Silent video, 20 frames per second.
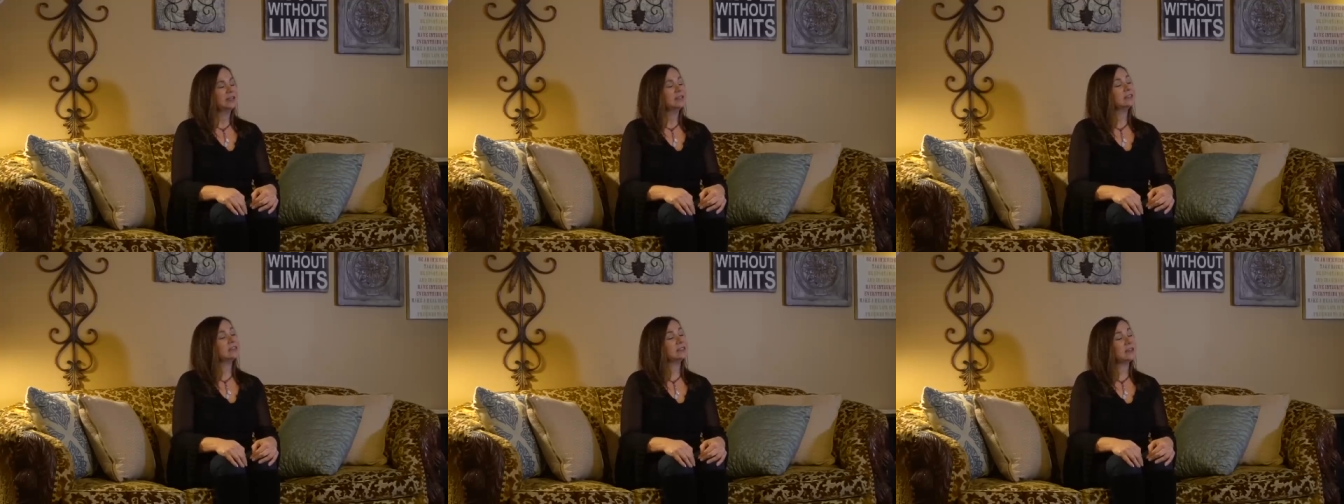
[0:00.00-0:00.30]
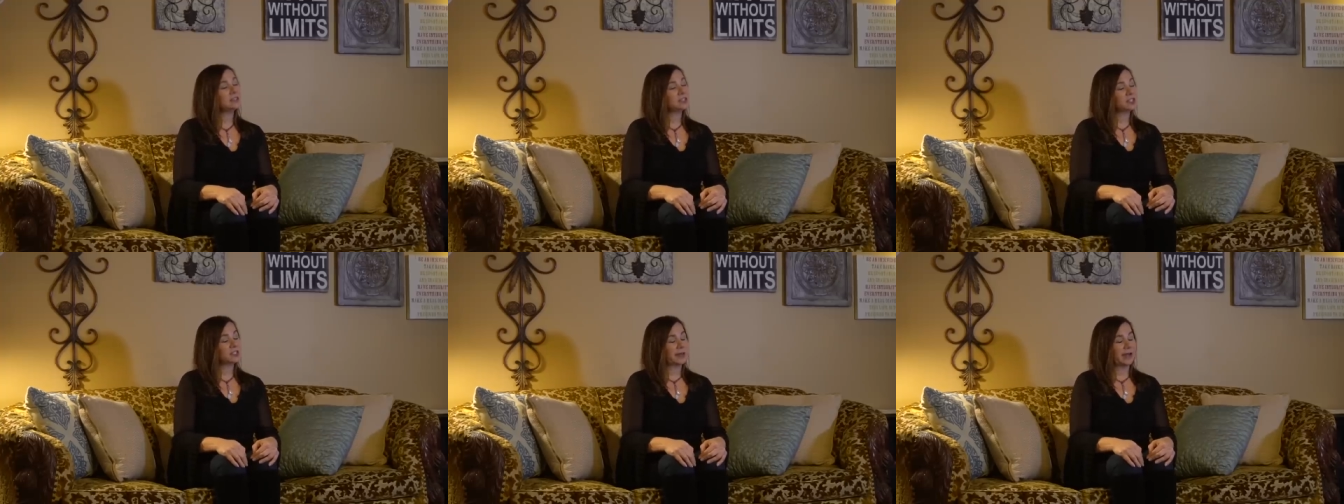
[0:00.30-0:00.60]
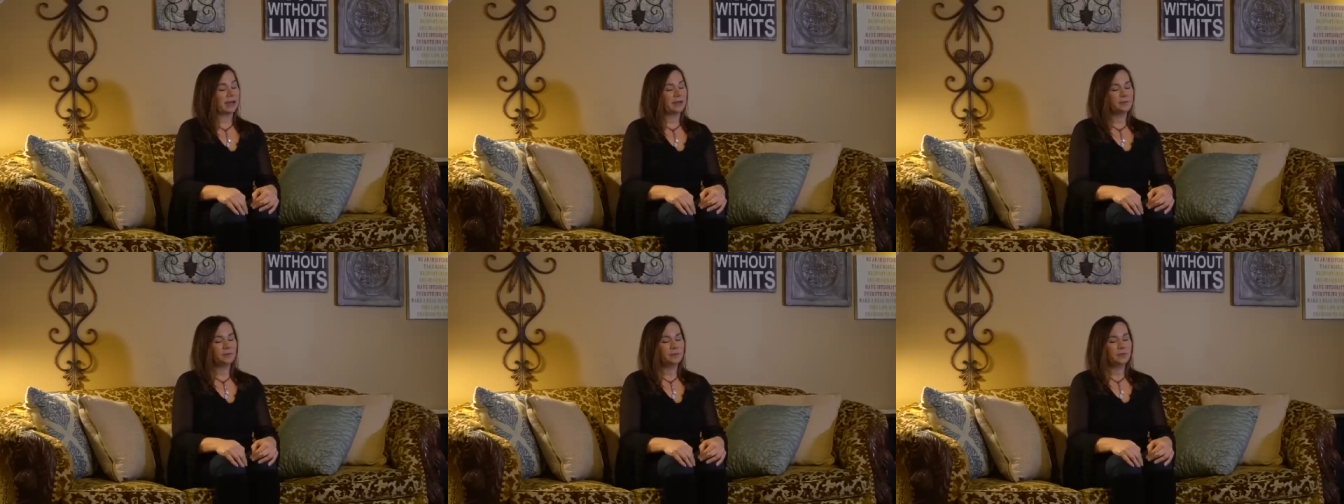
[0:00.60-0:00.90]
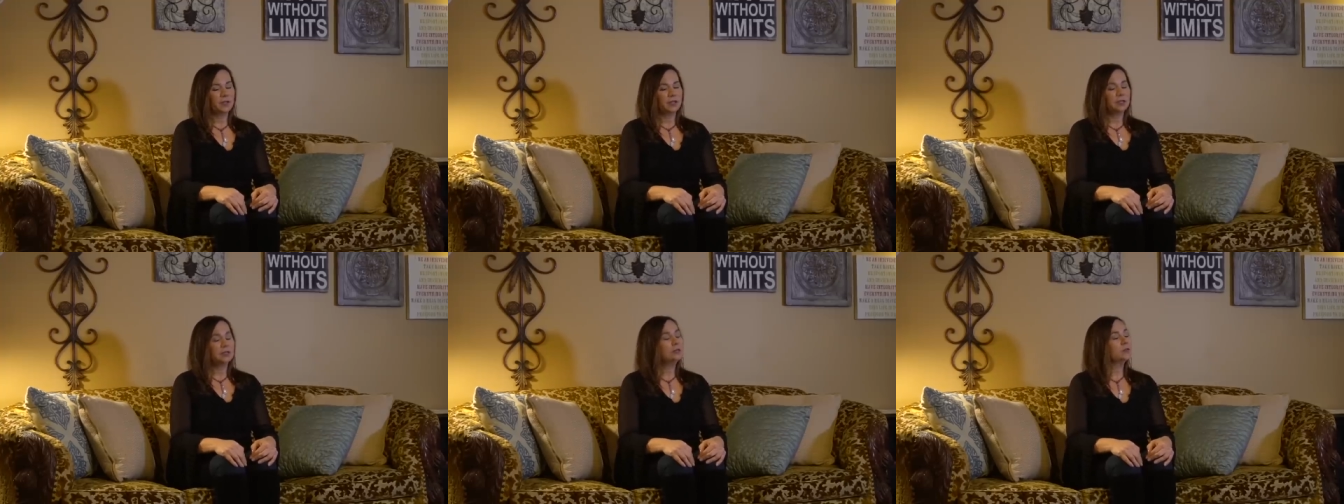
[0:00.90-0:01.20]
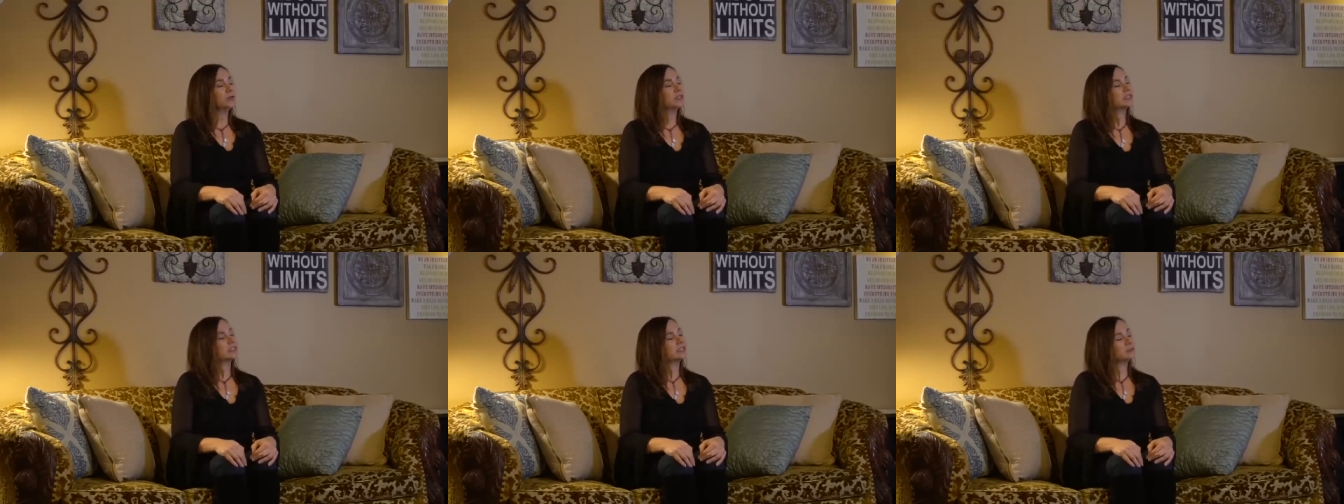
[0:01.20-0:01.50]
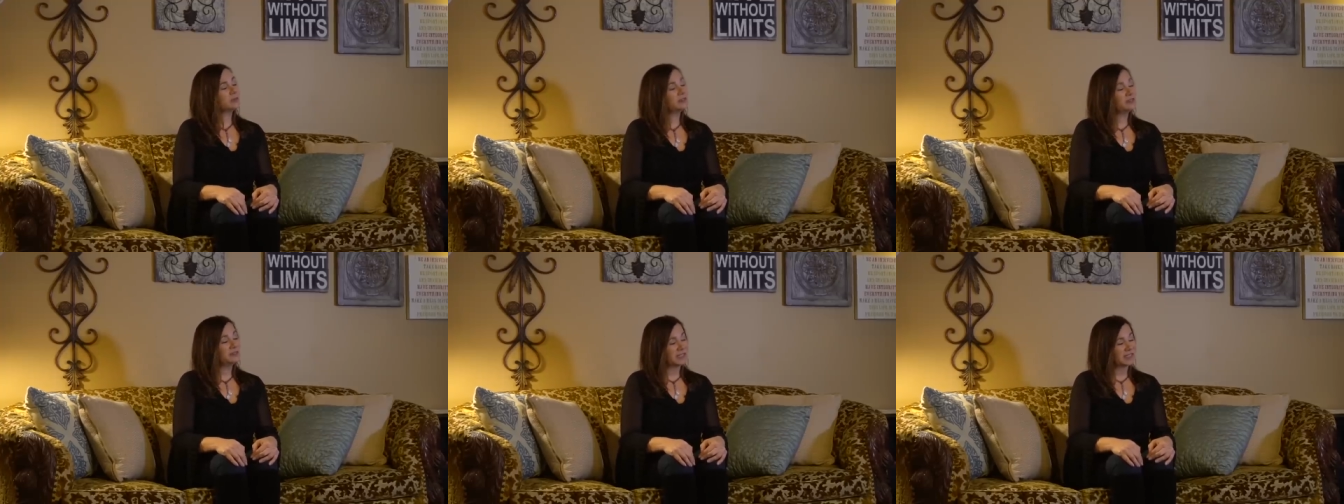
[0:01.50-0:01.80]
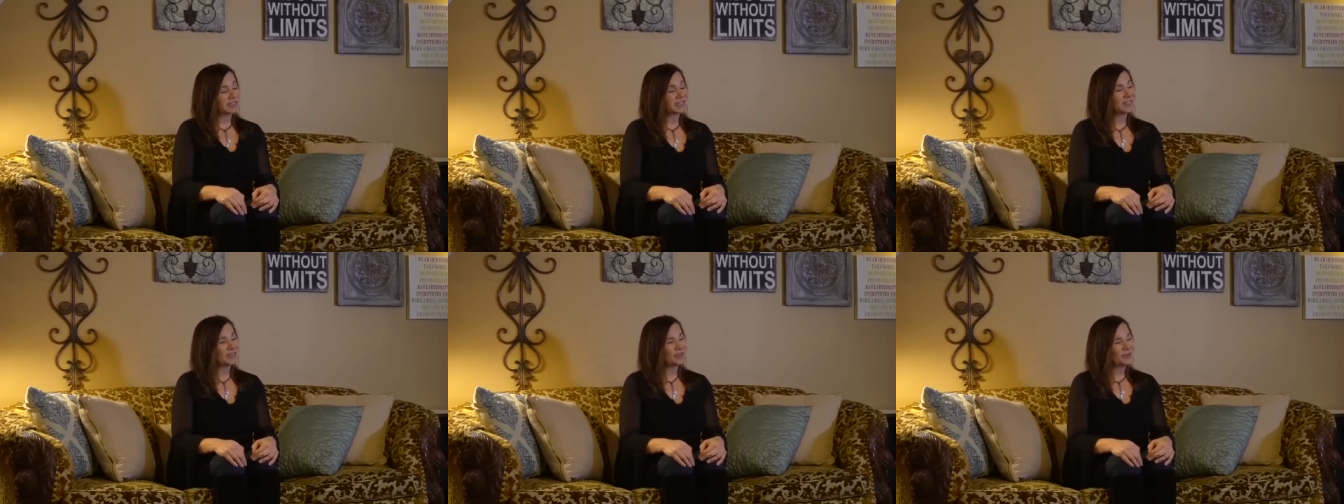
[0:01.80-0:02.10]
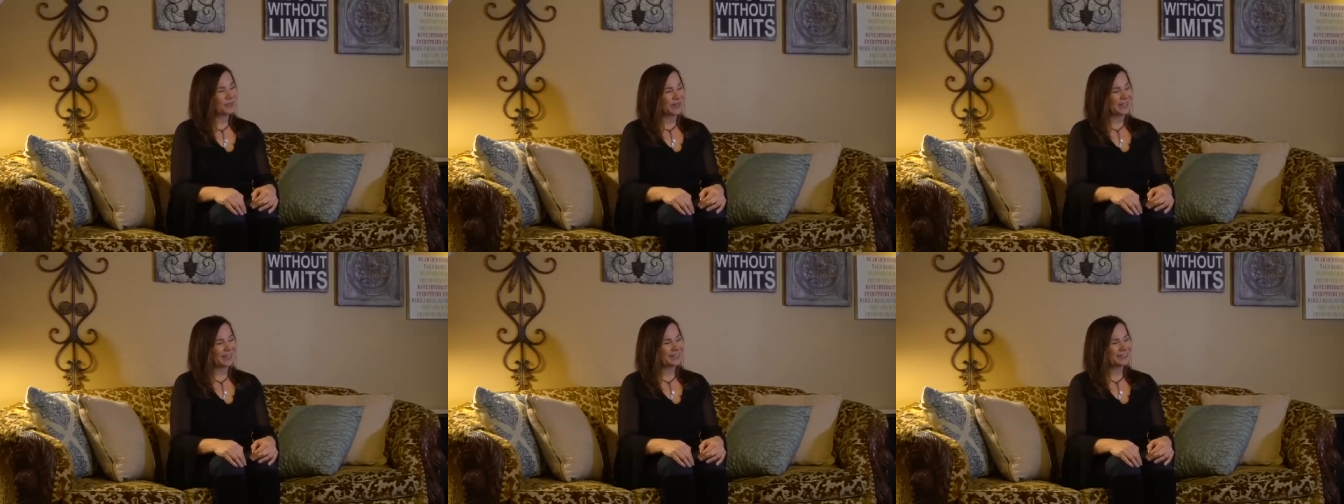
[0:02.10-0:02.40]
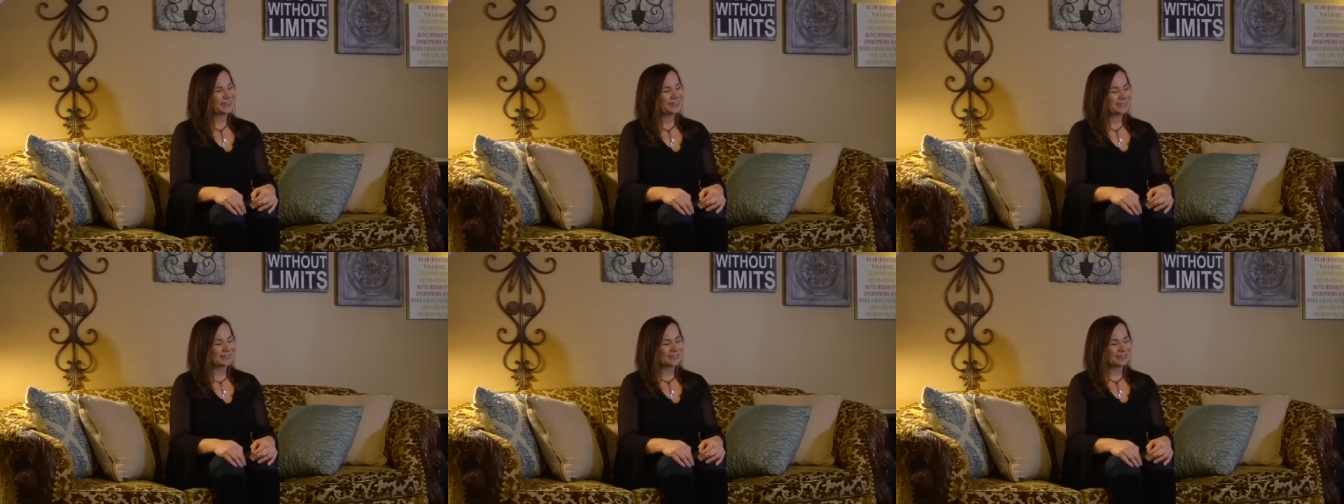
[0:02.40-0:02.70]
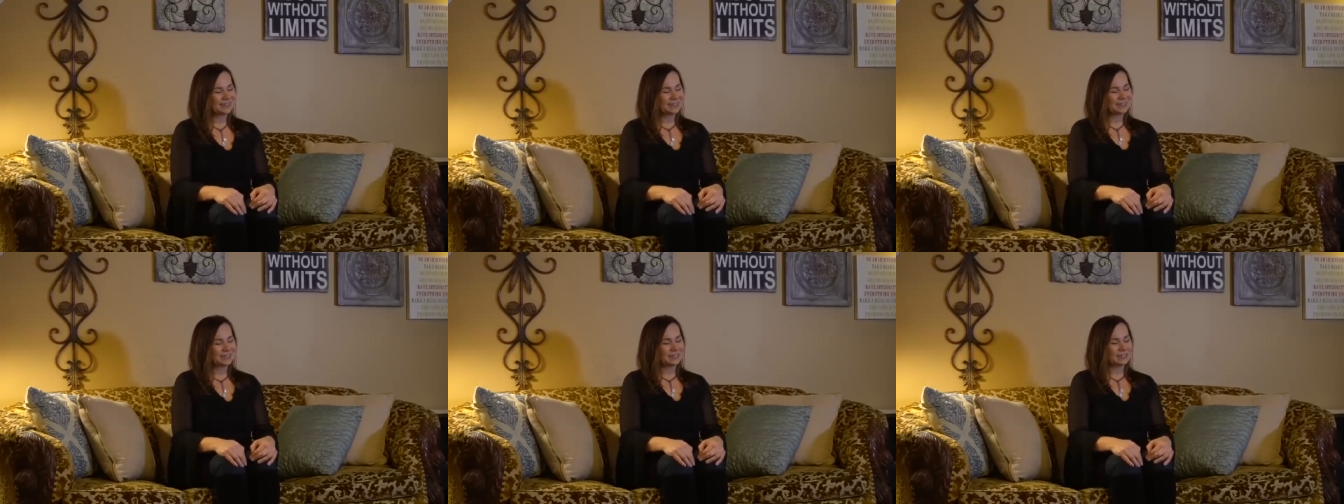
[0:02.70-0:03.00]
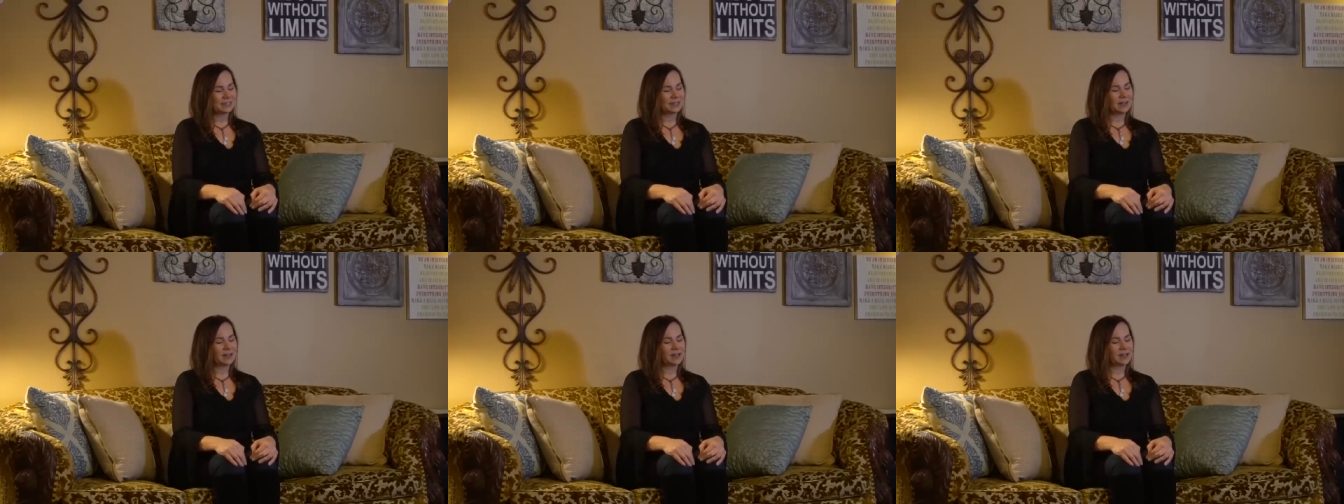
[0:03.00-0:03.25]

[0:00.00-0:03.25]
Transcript: such that you will still be physical beings,